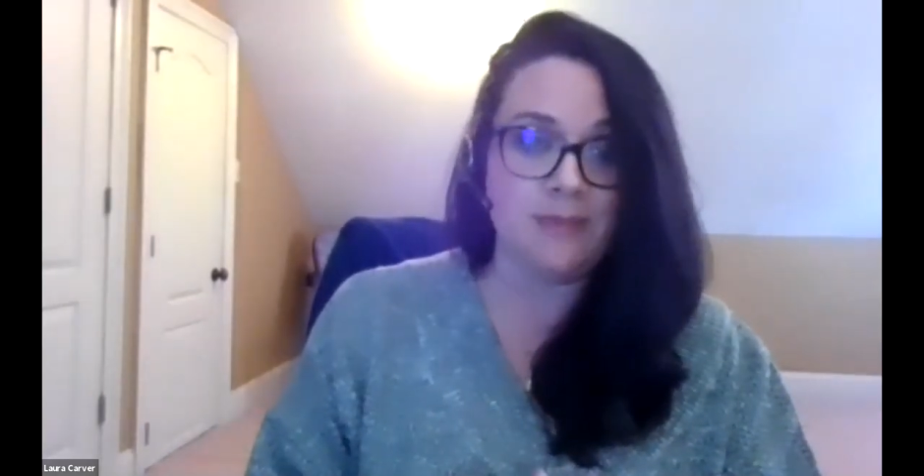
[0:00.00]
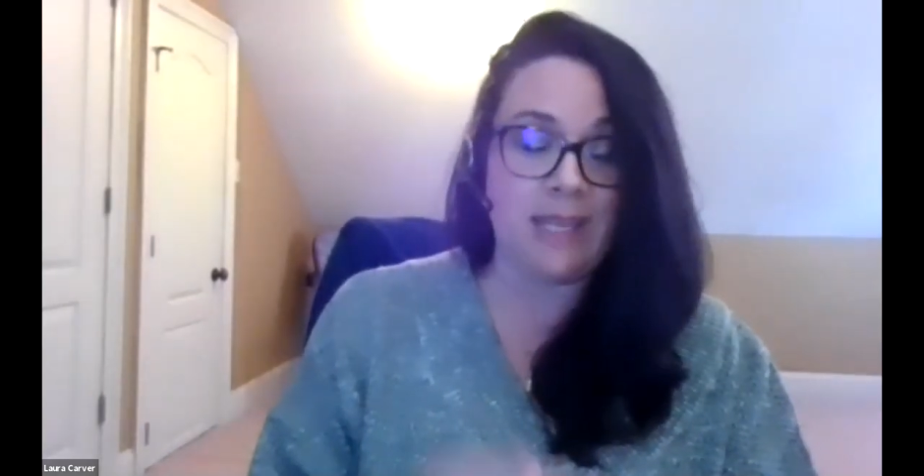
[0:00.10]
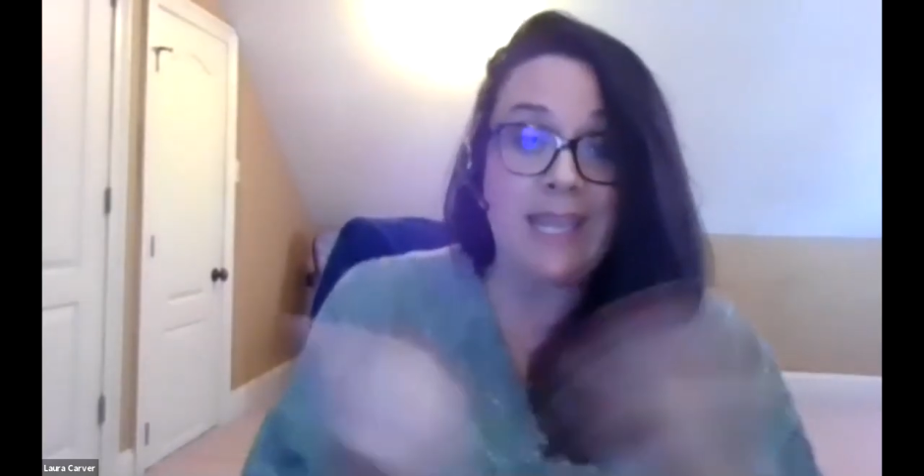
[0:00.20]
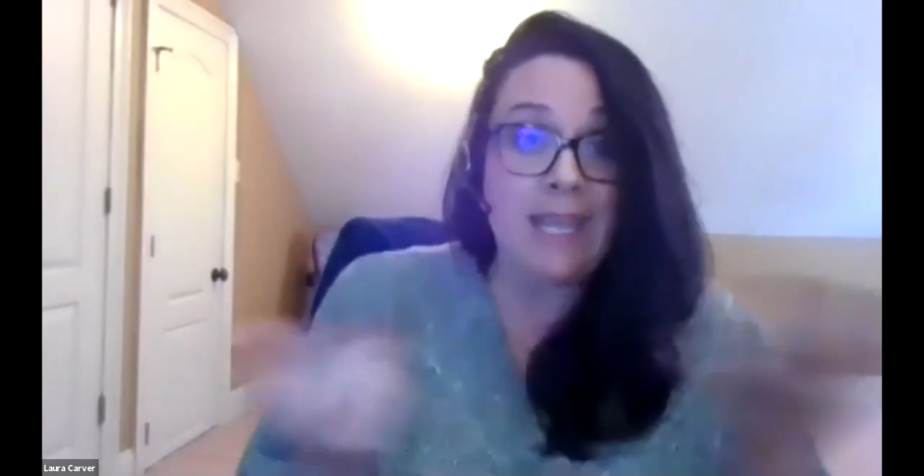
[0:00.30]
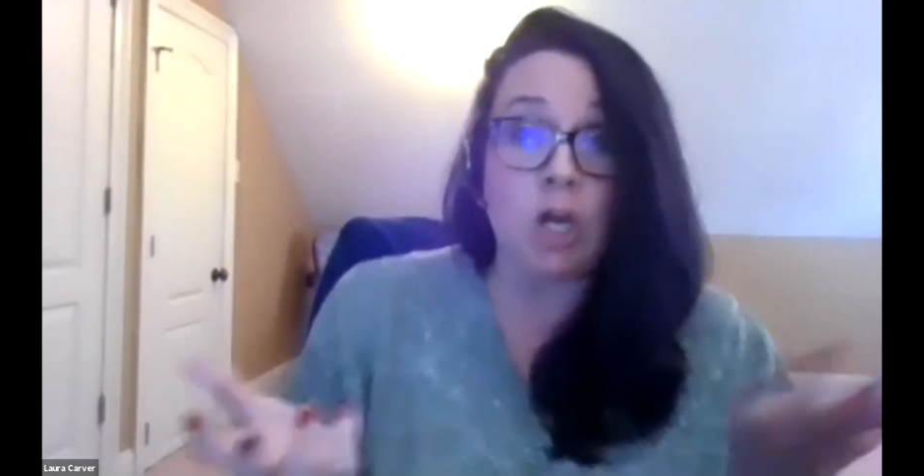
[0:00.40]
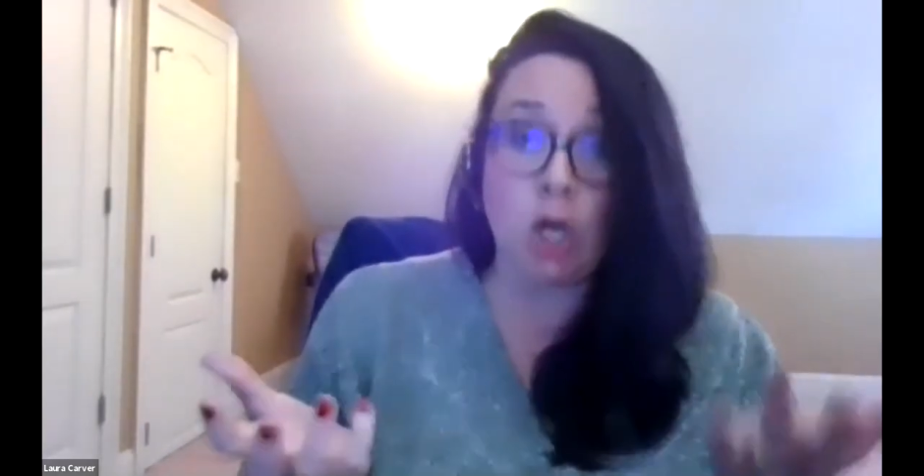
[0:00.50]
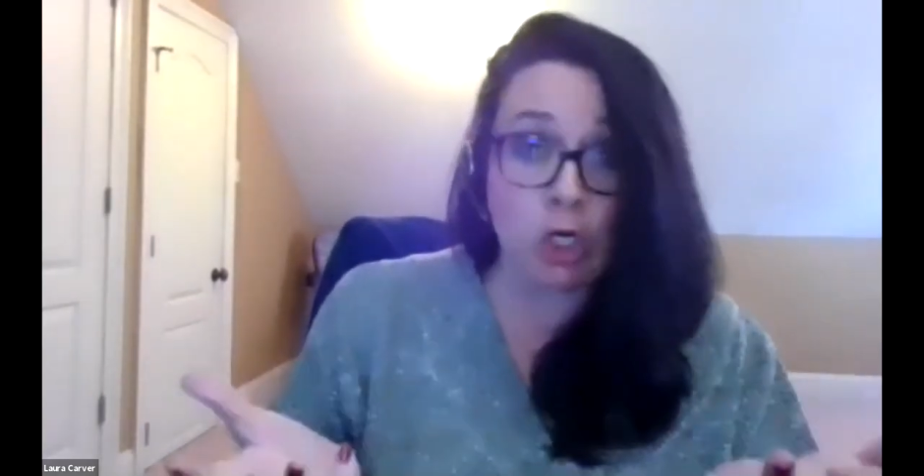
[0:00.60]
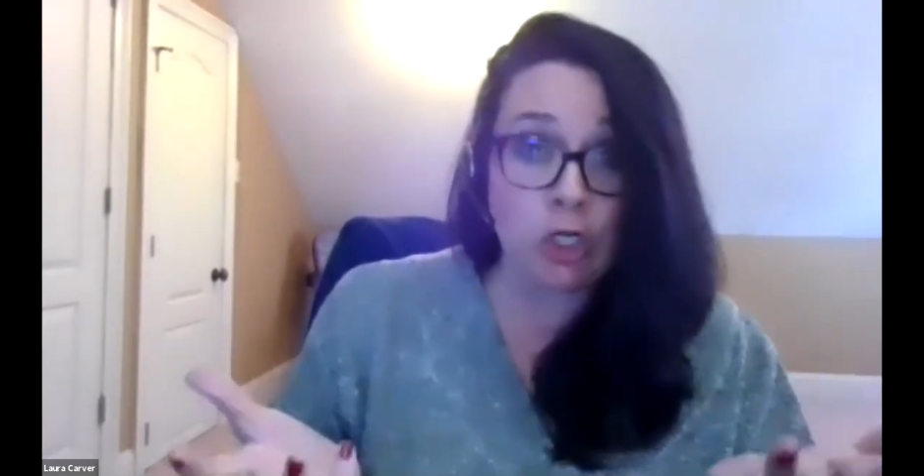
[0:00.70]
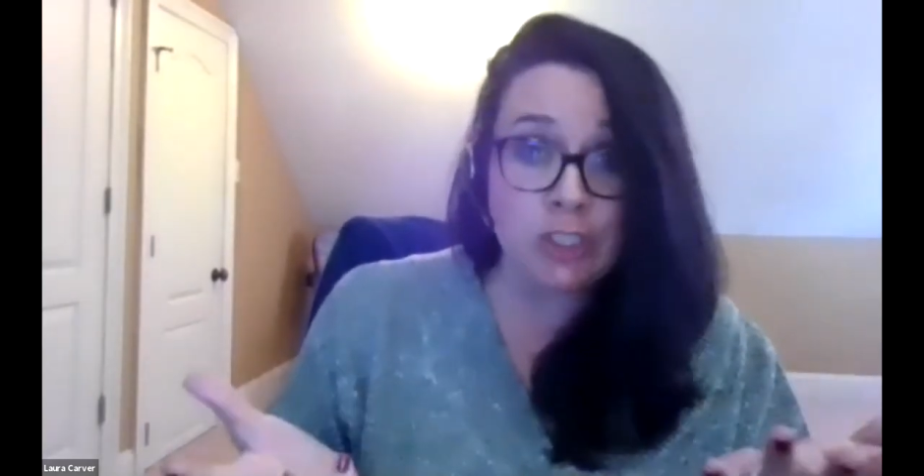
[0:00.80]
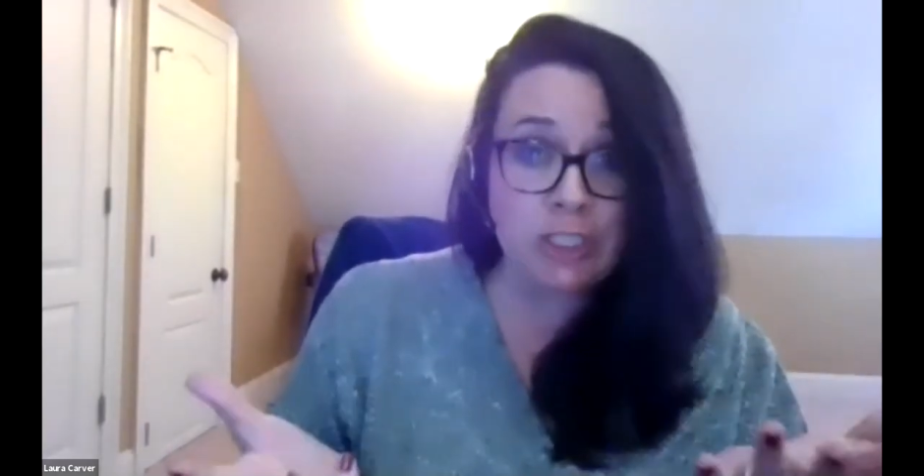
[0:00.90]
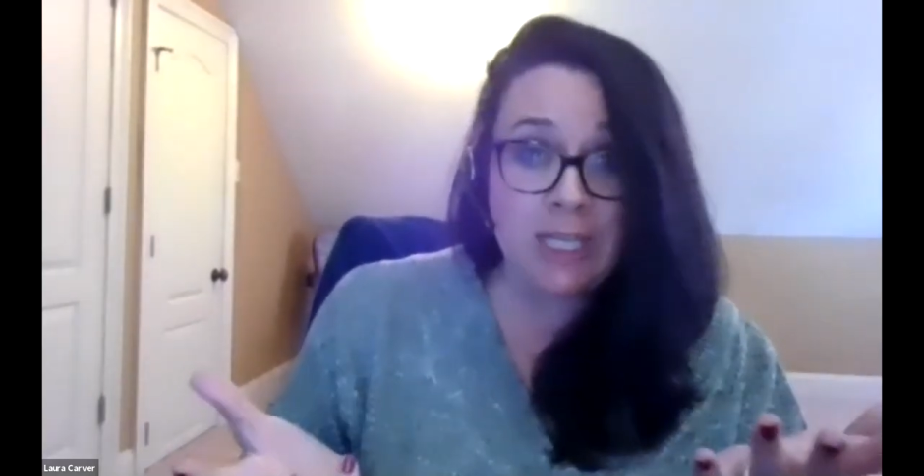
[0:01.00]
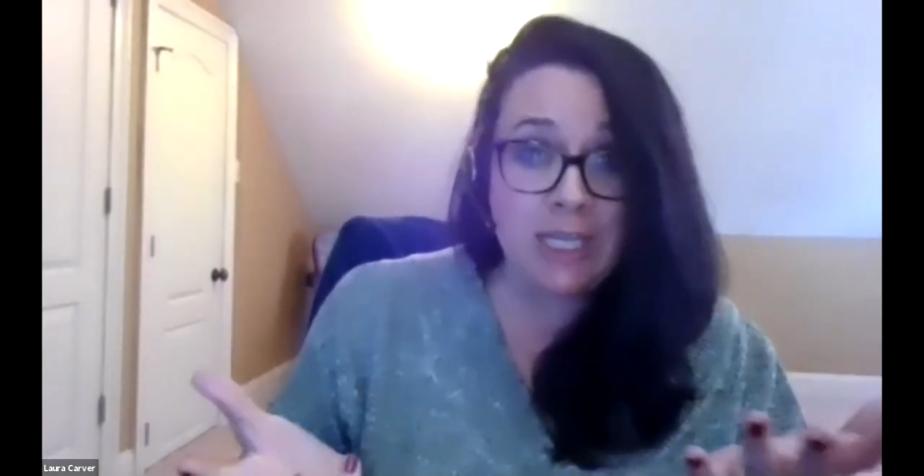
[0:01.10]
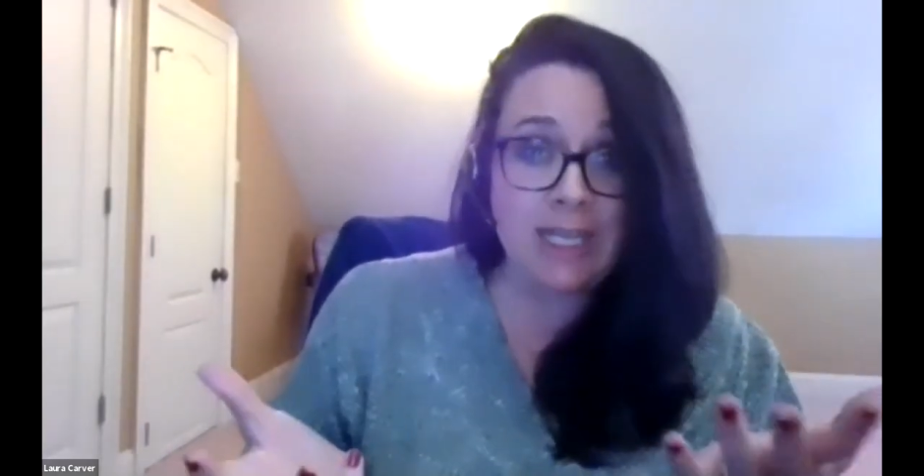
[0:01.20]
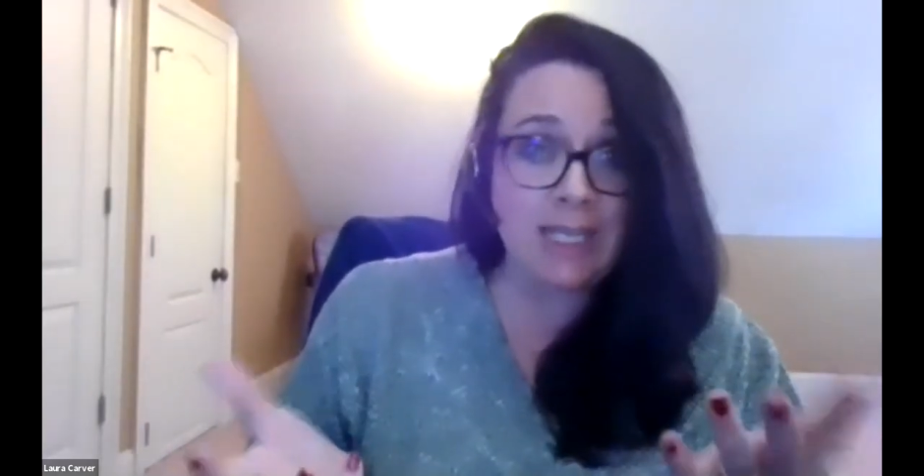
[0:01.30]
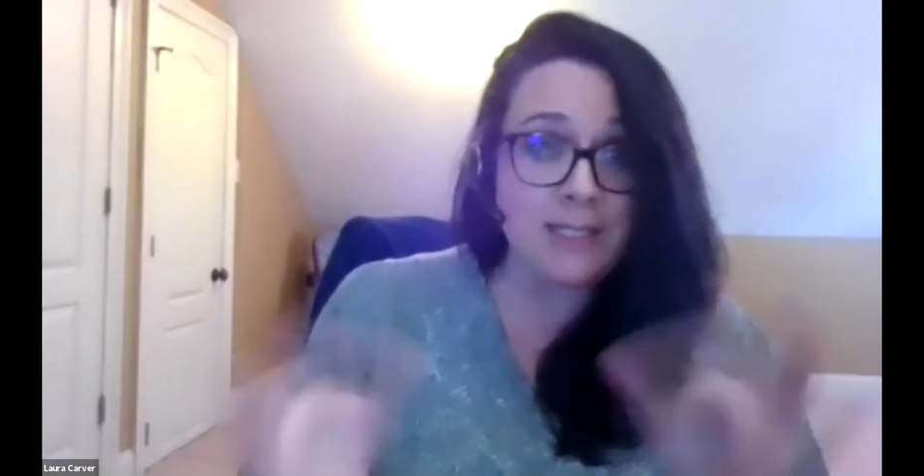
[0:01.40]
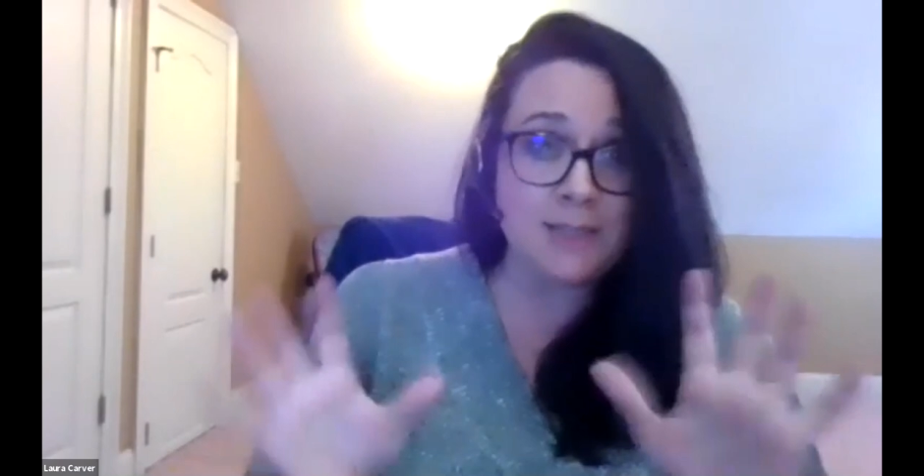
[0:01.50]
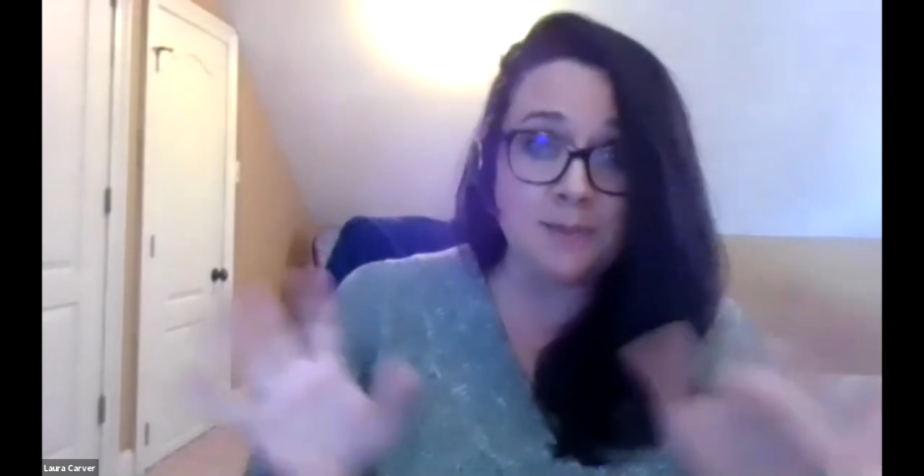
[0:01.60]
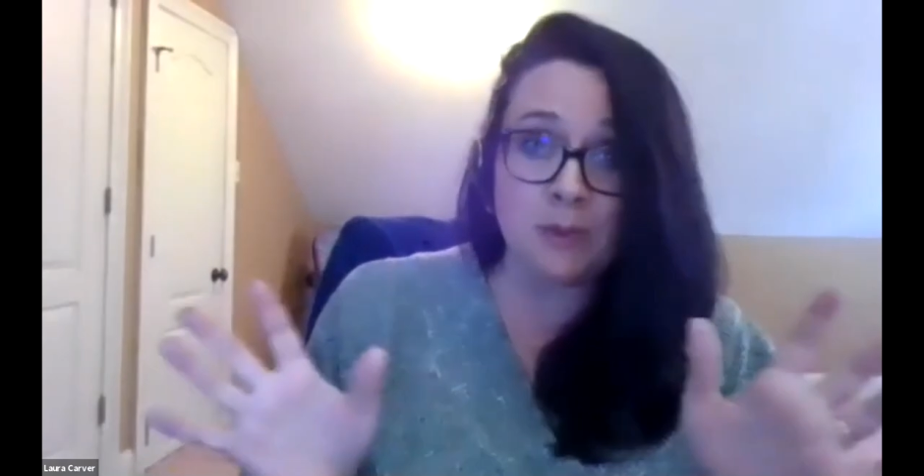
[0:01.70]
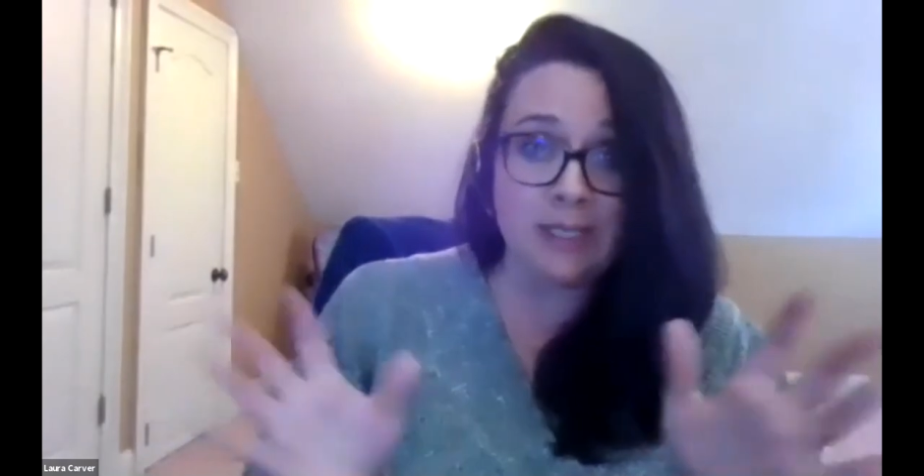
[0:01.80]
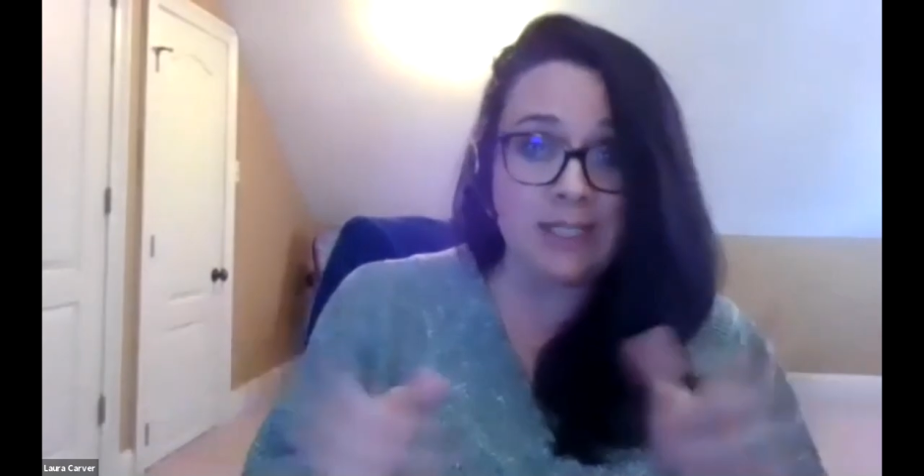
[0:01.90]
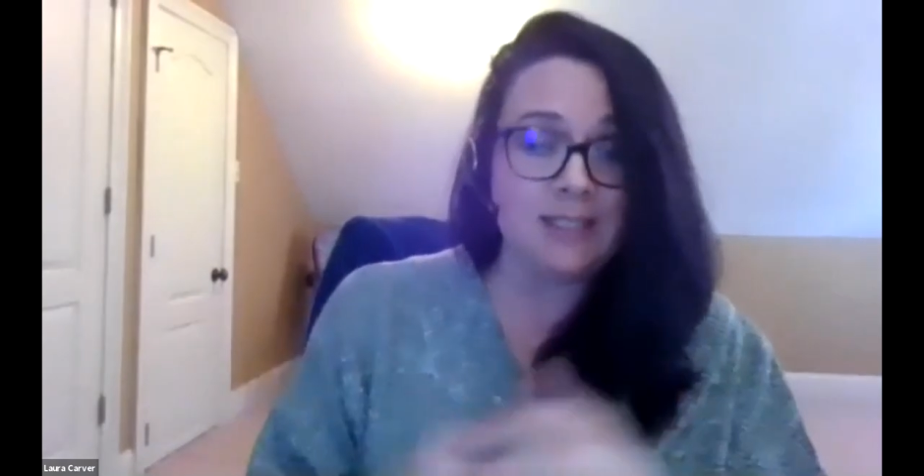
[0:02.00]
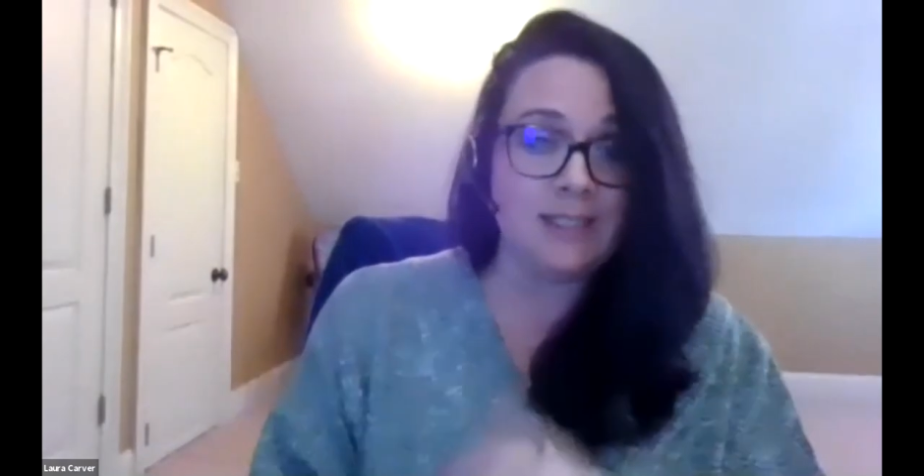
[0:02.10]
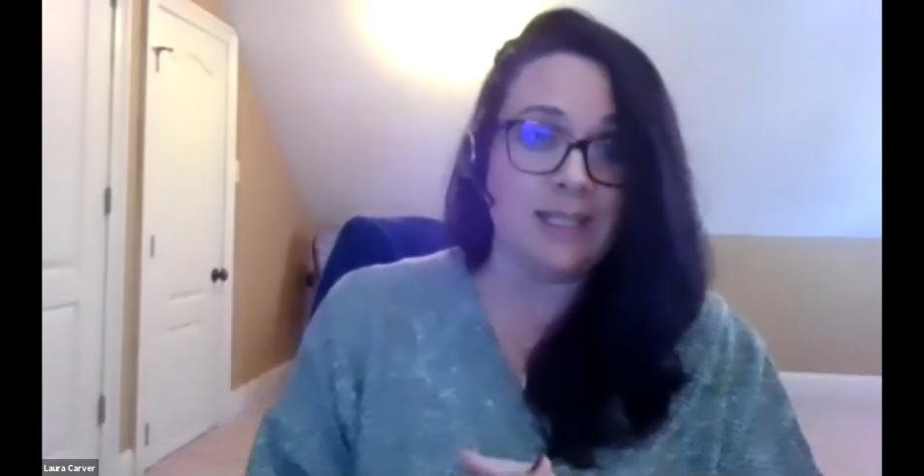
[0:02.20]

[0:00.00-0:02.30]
It can't hurt at this point.